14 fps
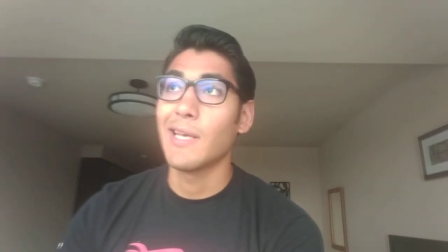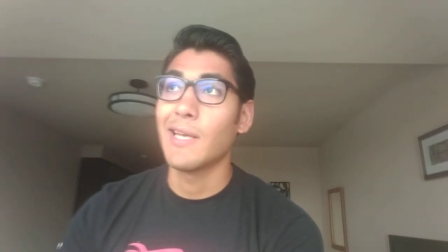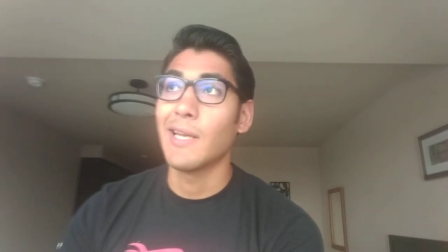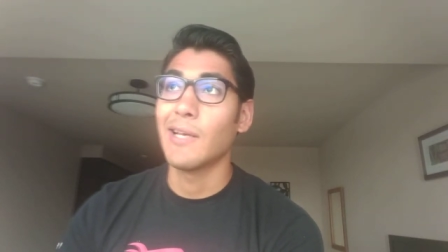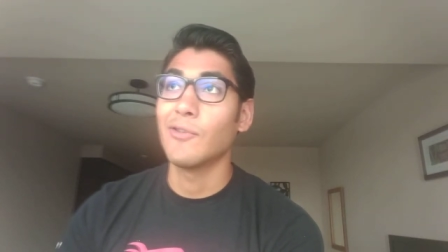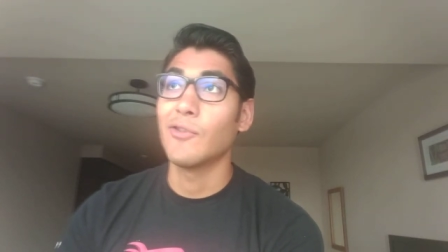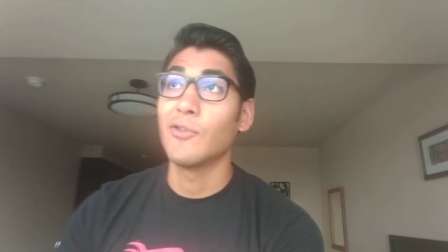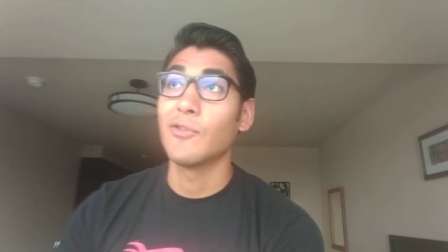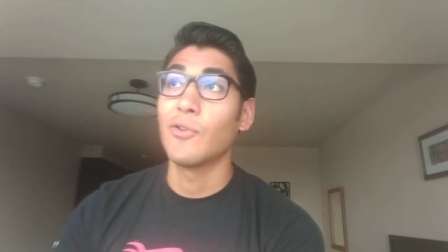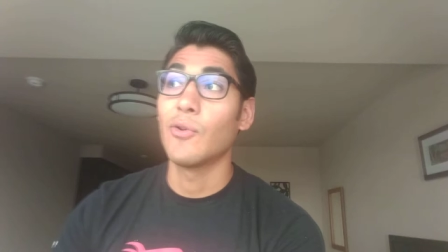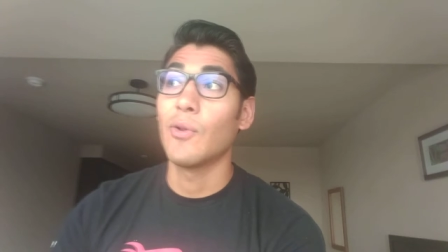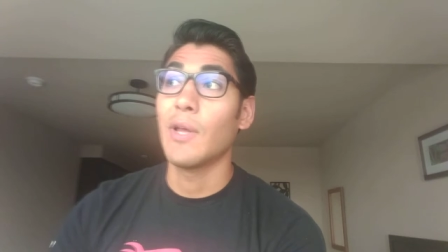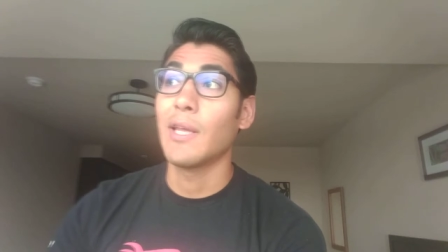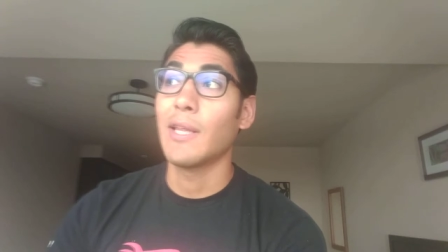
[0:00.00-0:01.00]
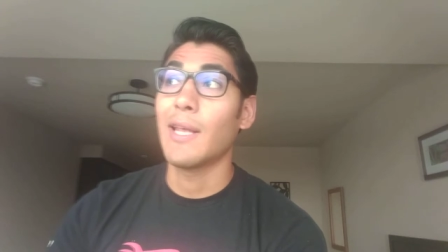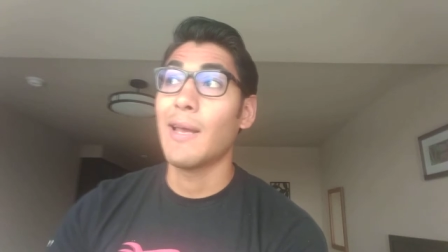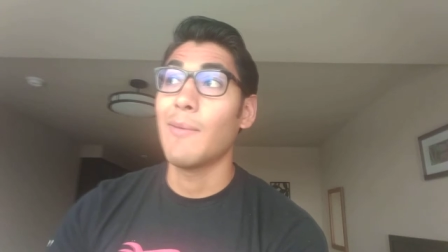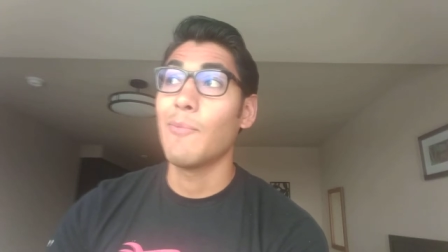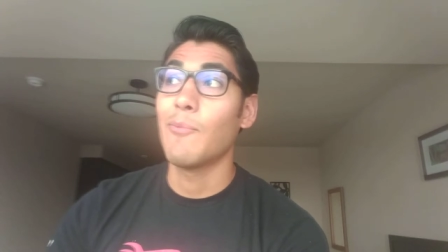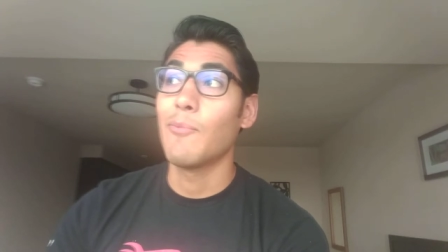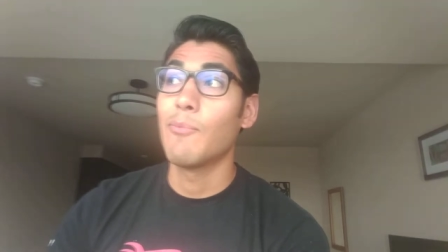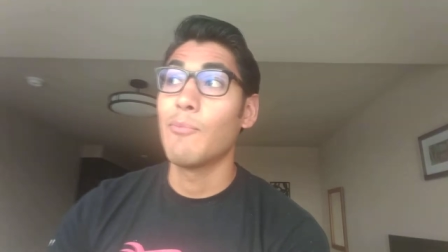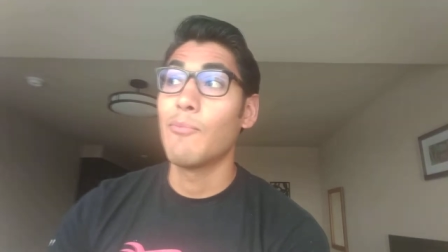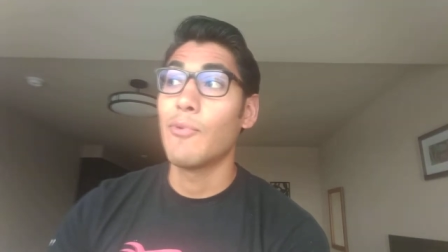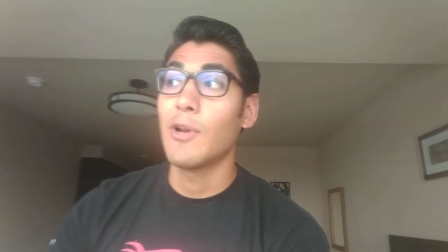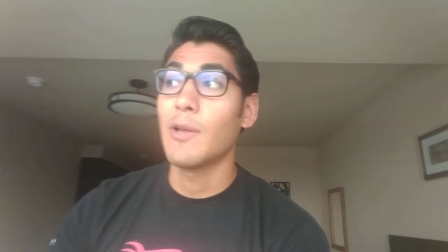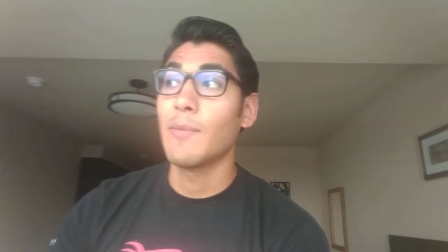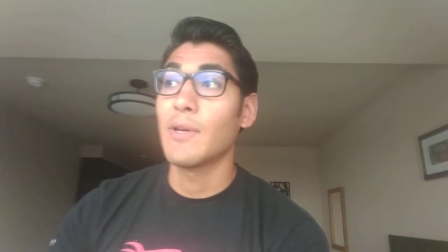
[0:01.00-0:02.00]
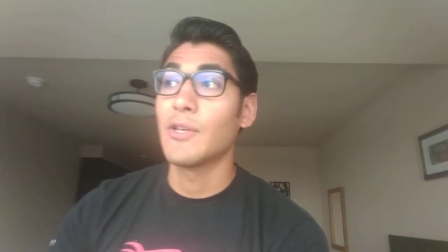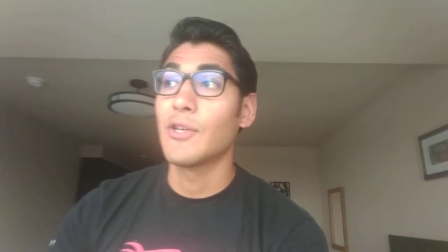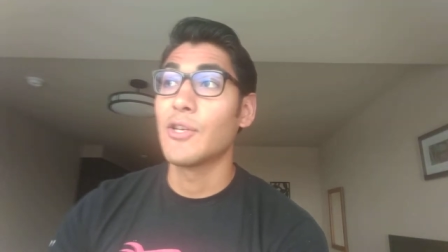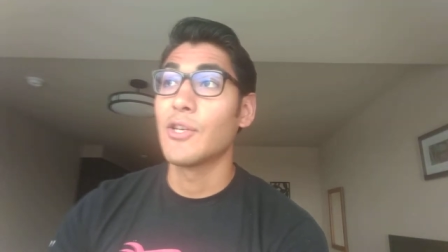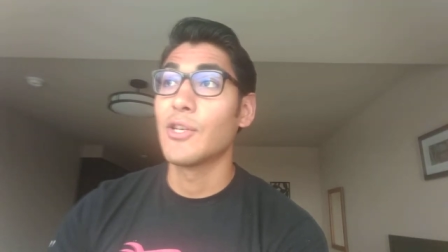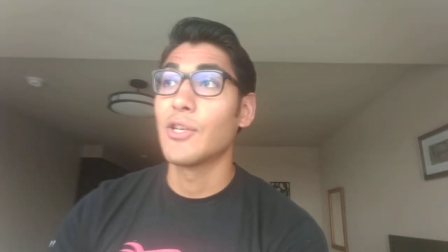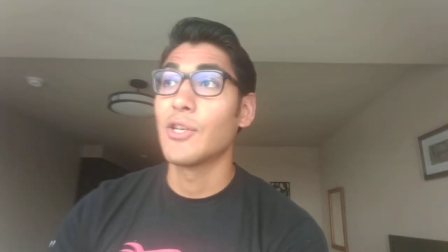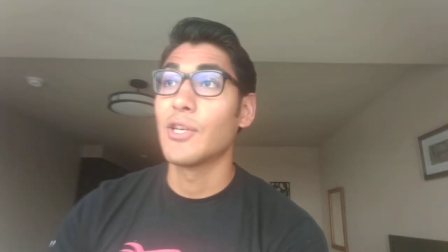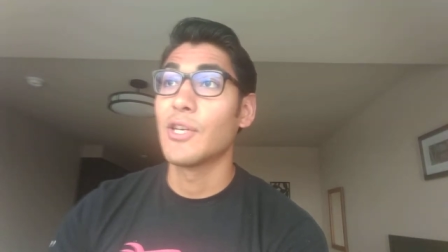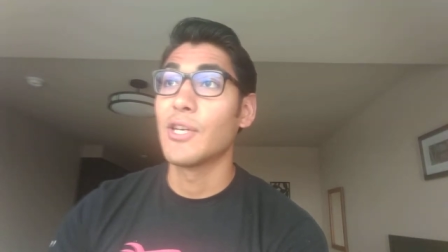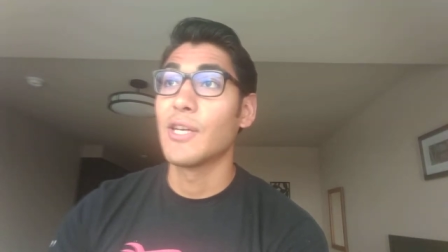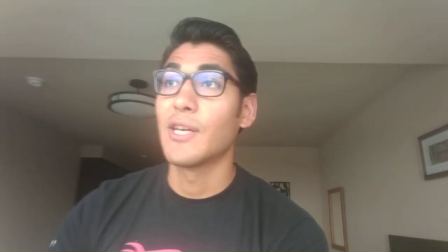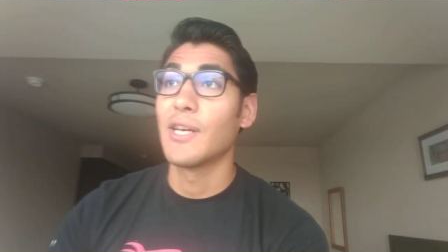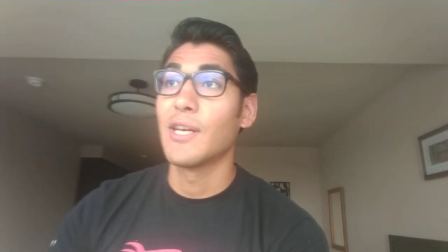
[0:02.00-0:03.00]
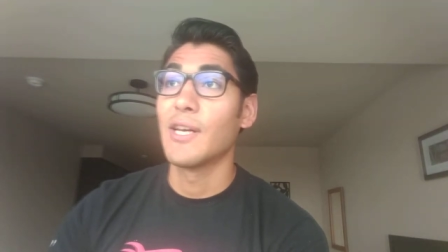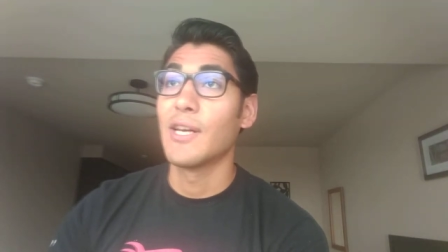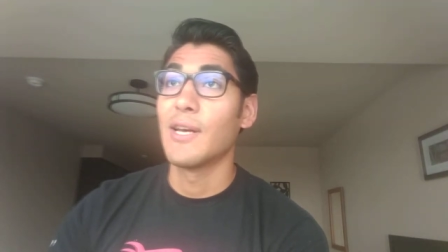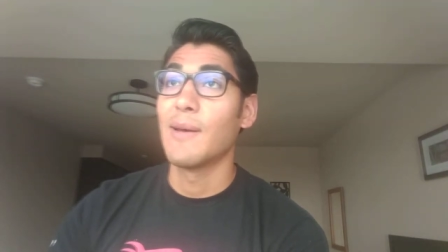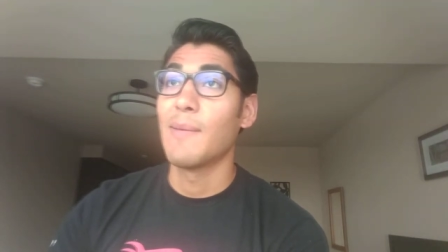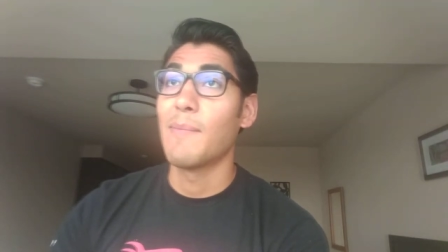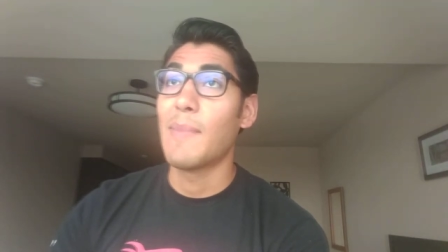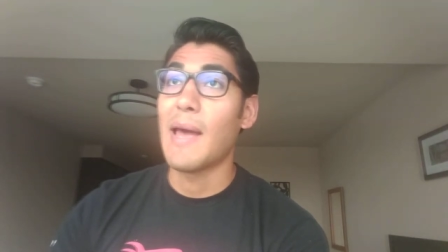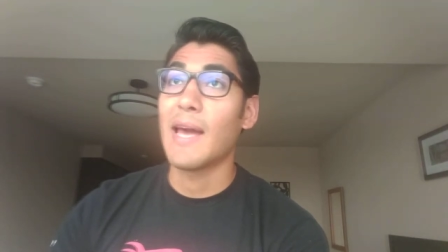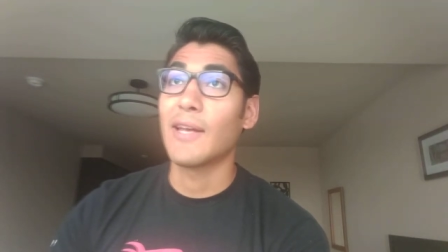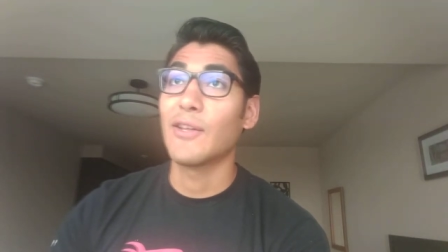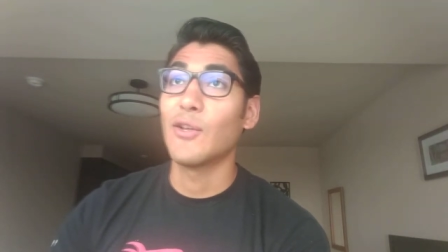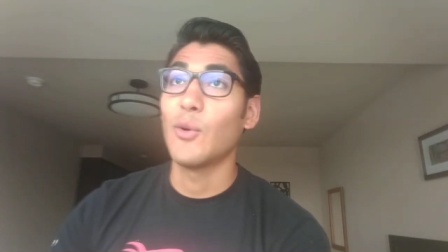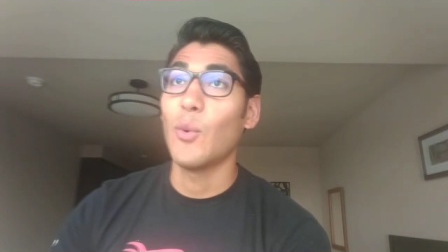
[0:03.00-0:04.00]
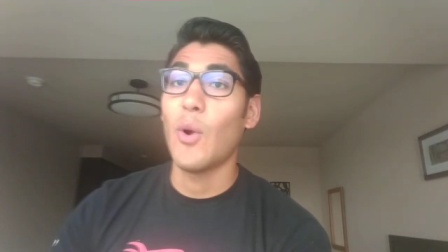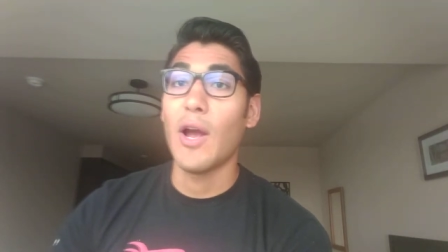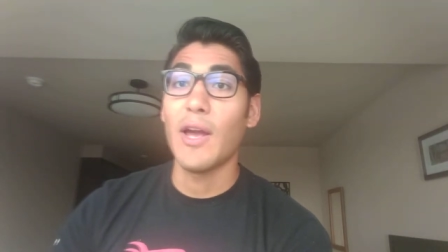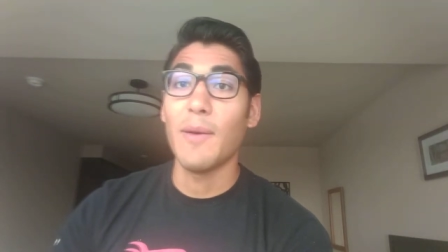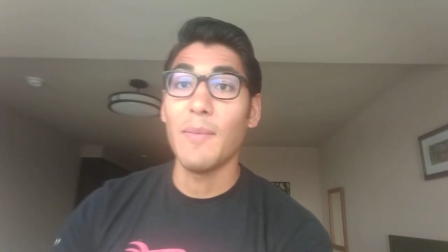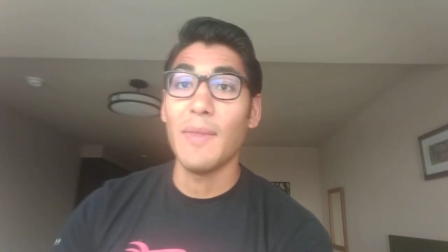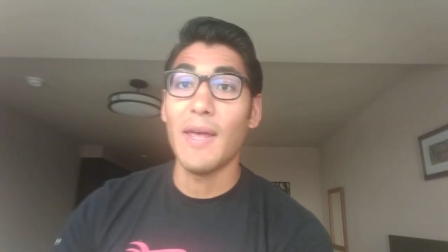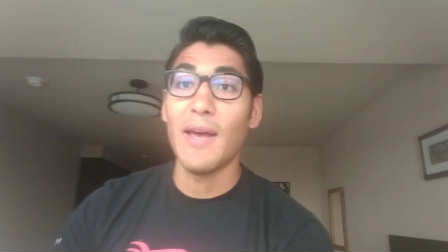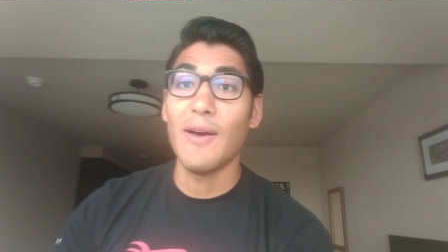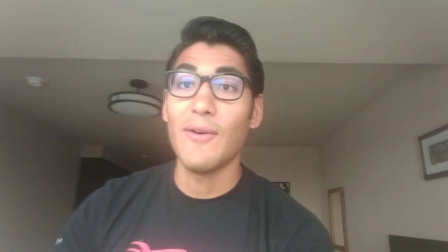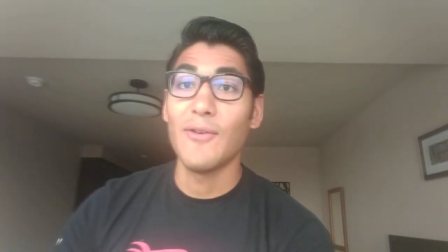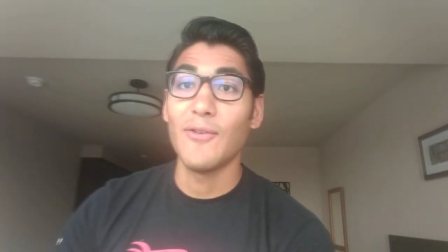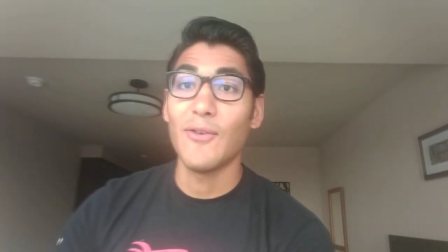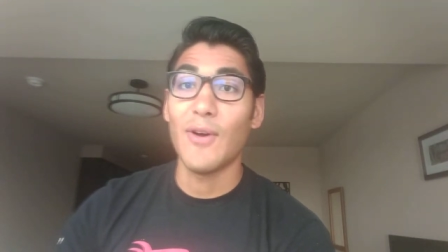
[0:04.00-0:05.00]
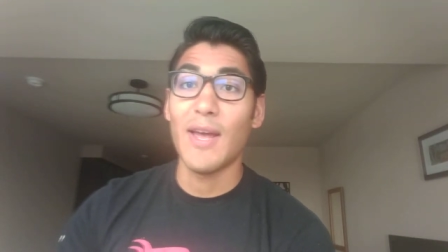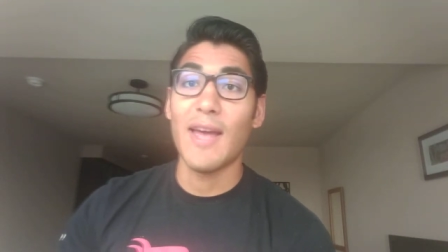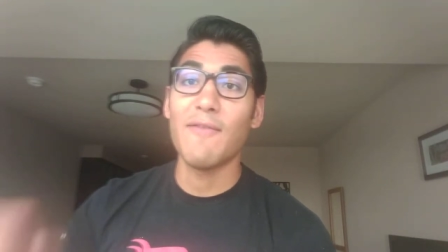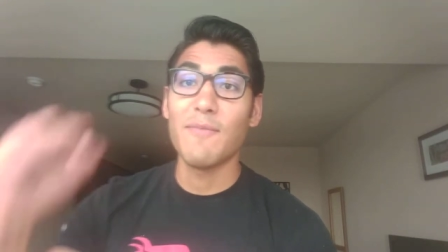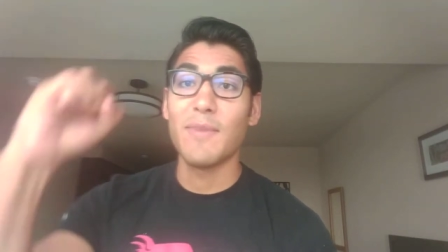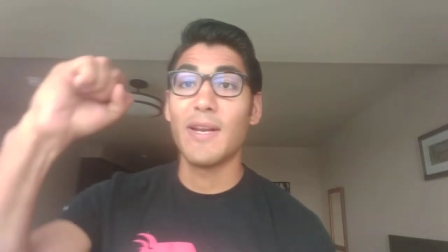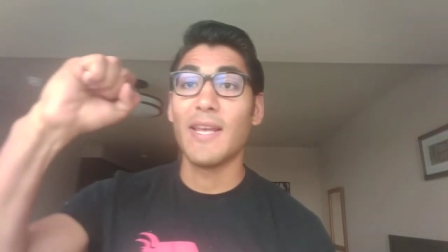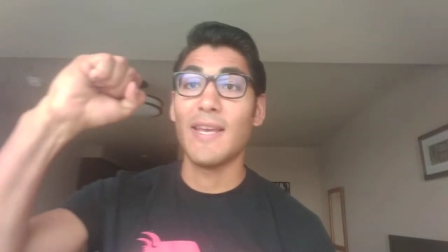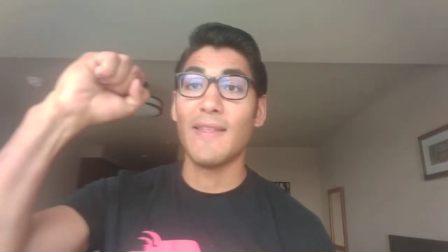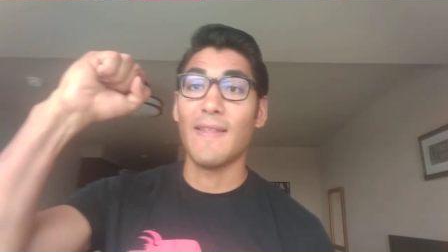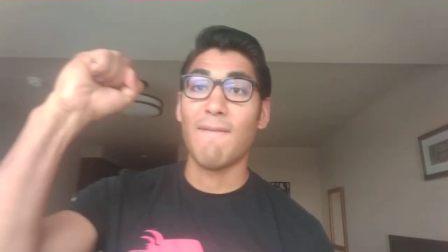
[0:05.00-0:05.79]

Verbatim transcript: And as soon as I do that, I'm pretty much back to where I am now. So I have money, and